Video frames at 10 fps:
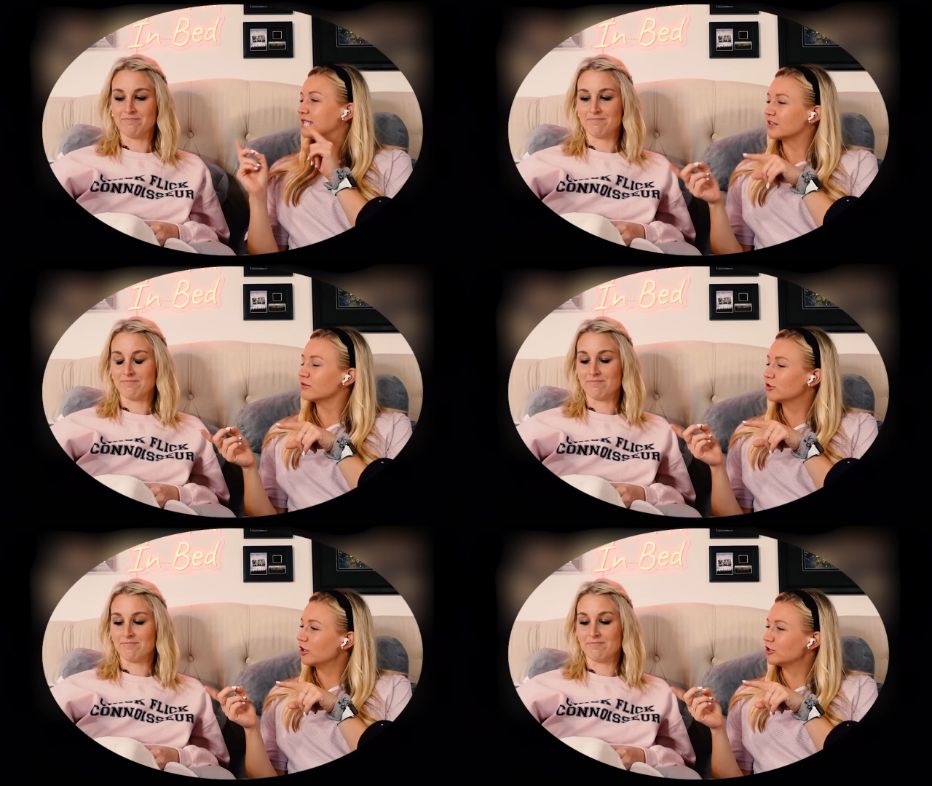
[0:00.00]
Speaker 1: Is this
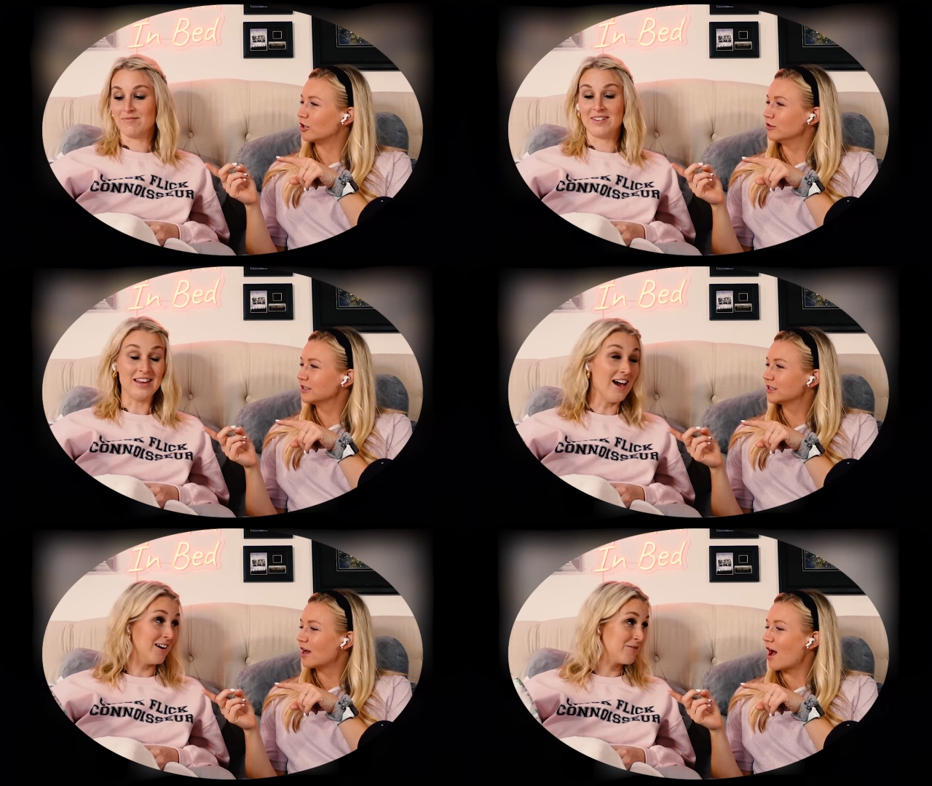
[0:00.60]
from Trader Joe's?
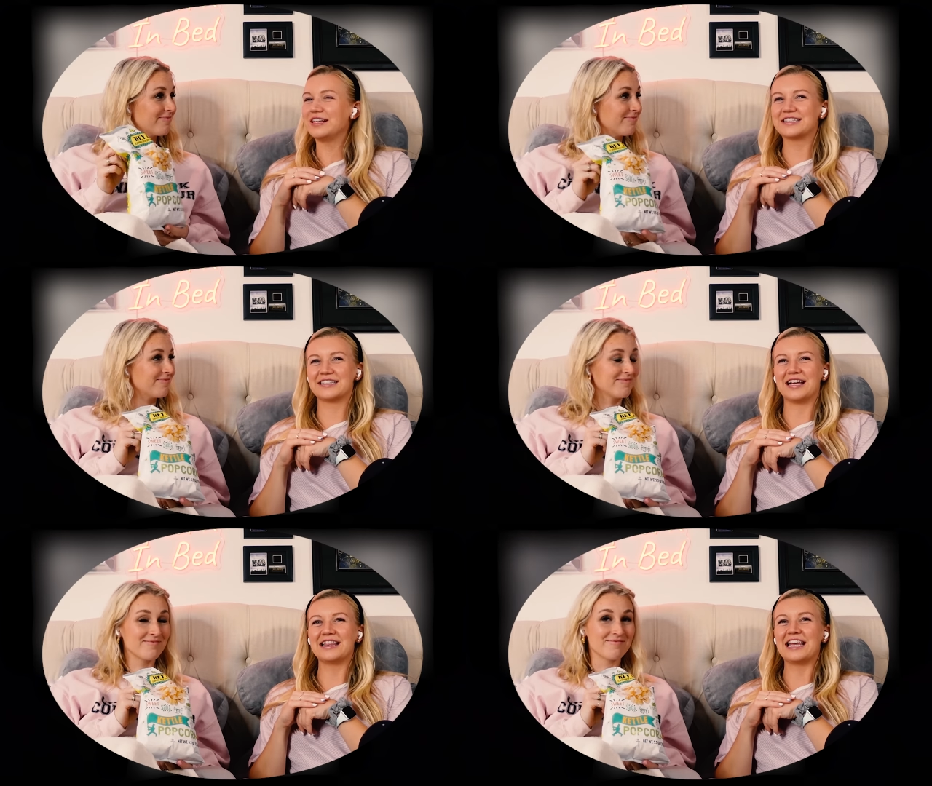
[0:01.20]
Yeah. This
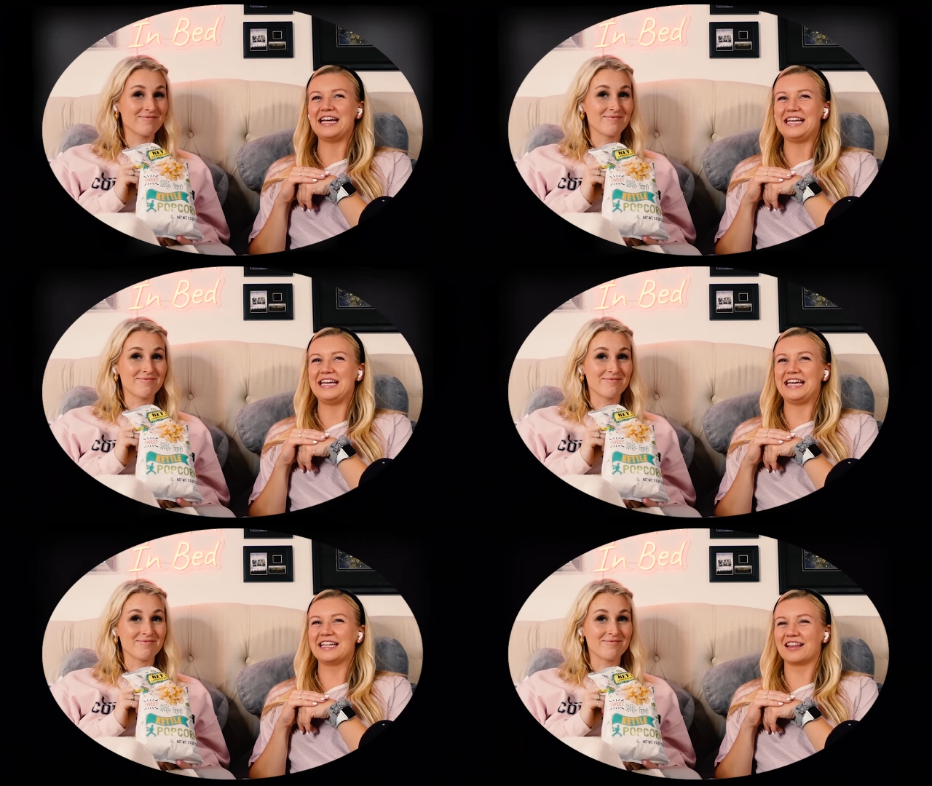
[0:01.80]

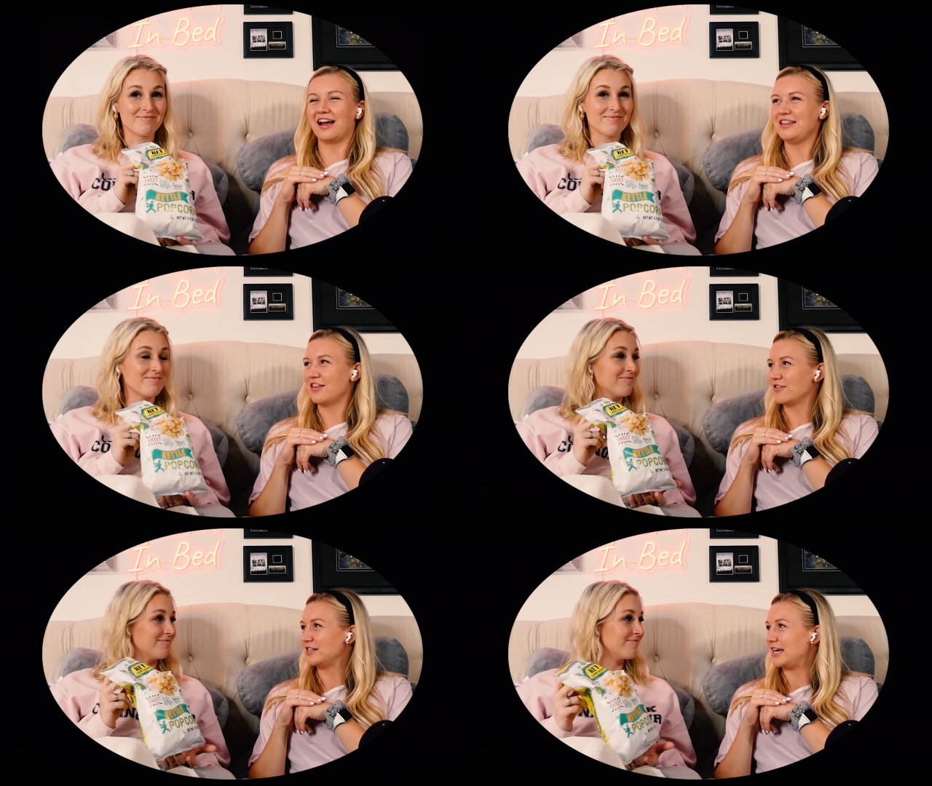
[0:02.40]
lady in line
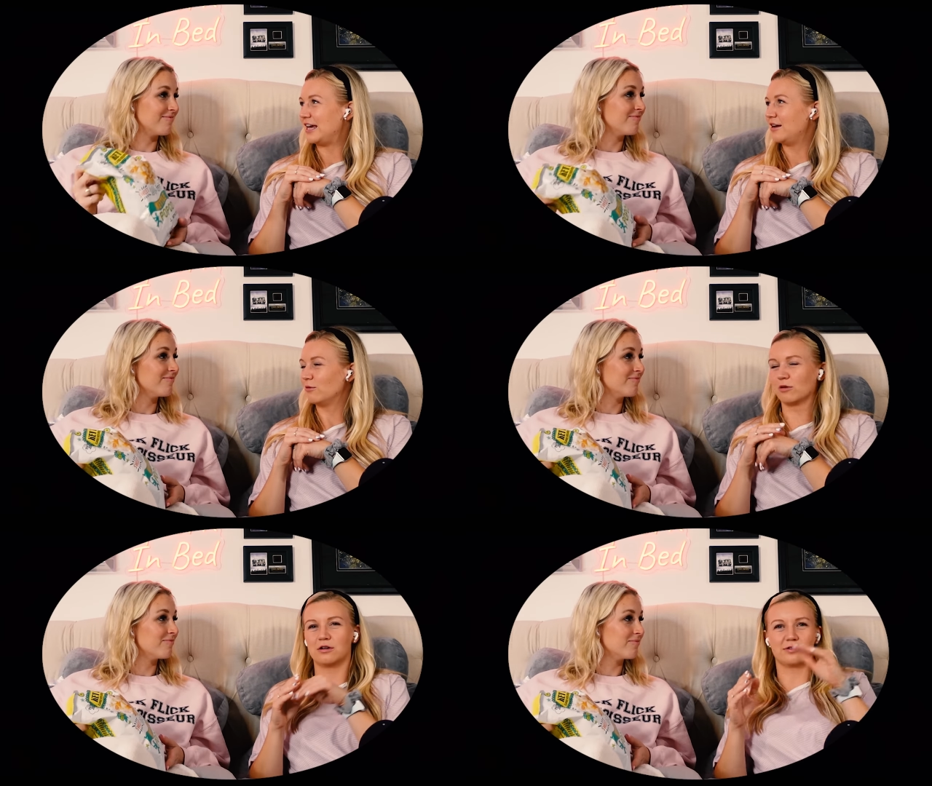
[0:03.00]
the other day,
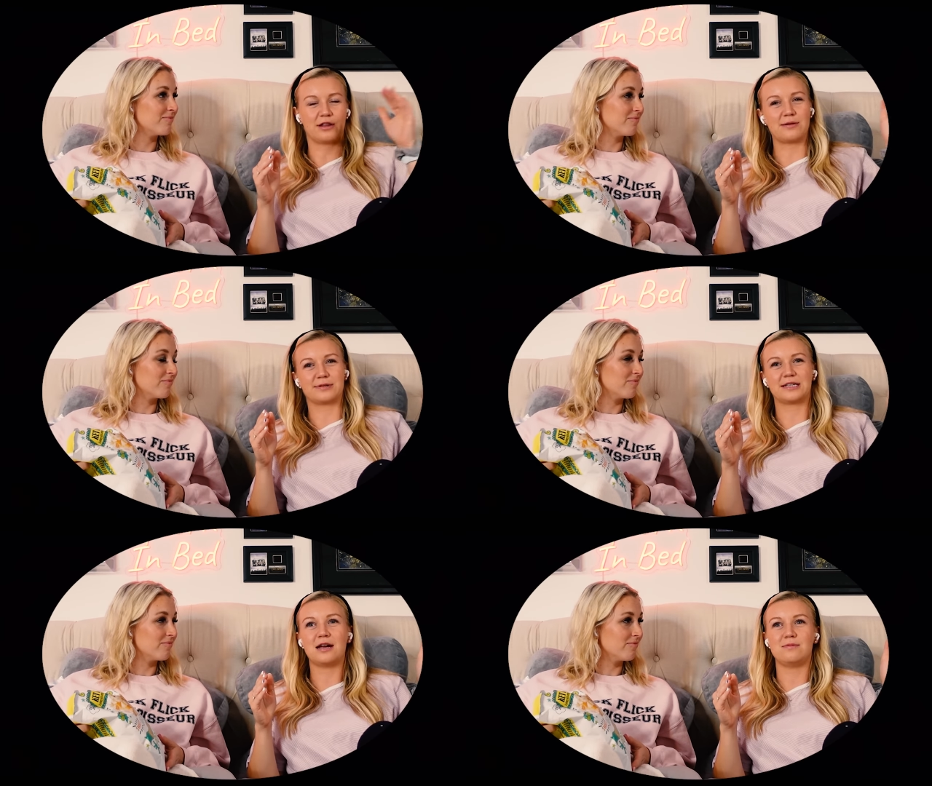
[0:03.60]
or the line
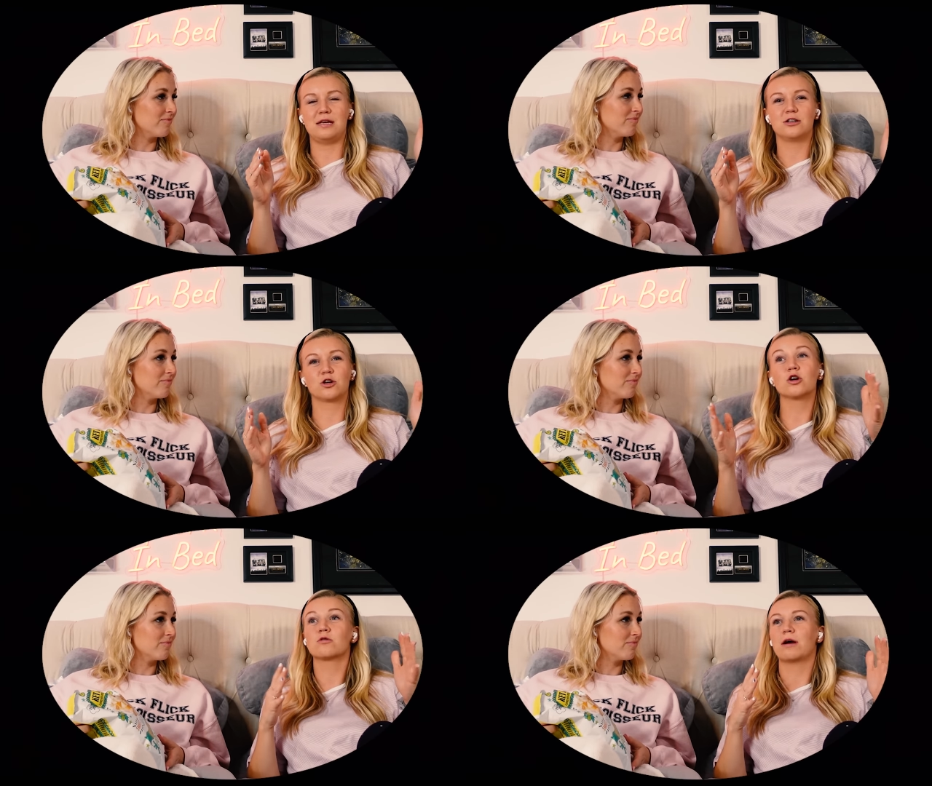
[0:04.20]
beside me,
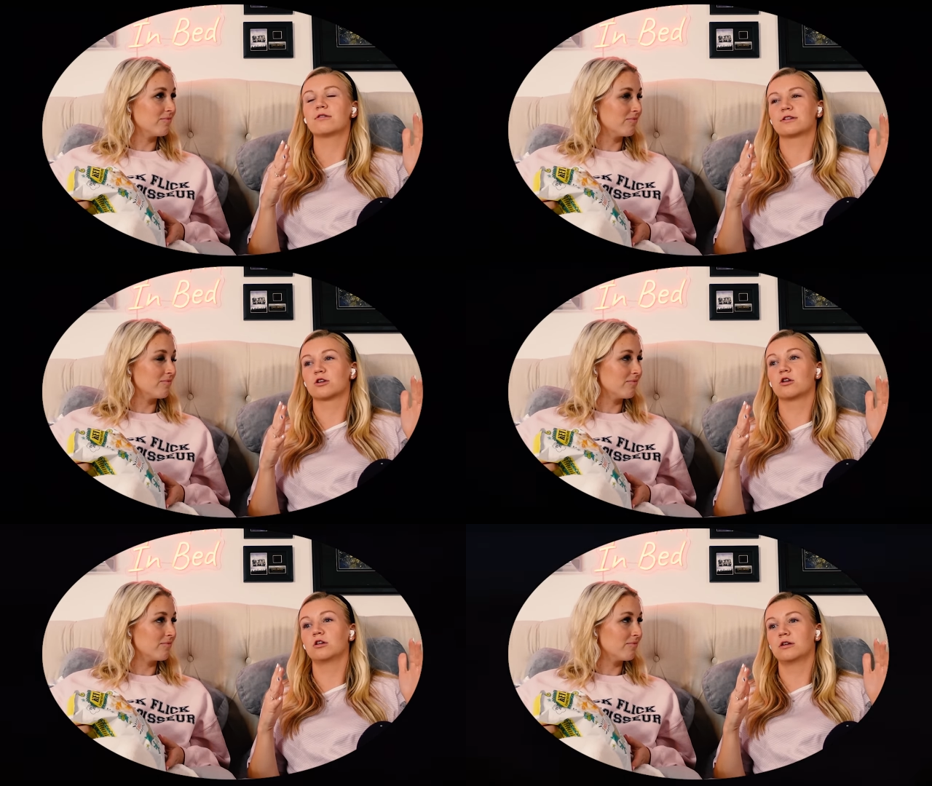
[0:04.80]
turned around to this
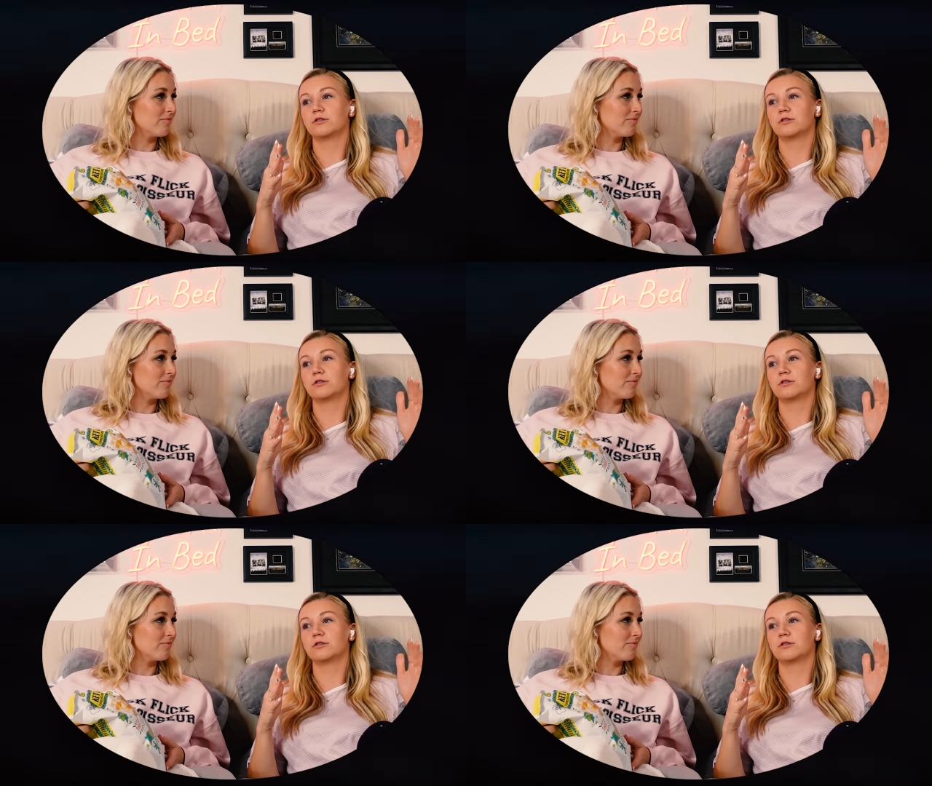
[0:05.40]
girl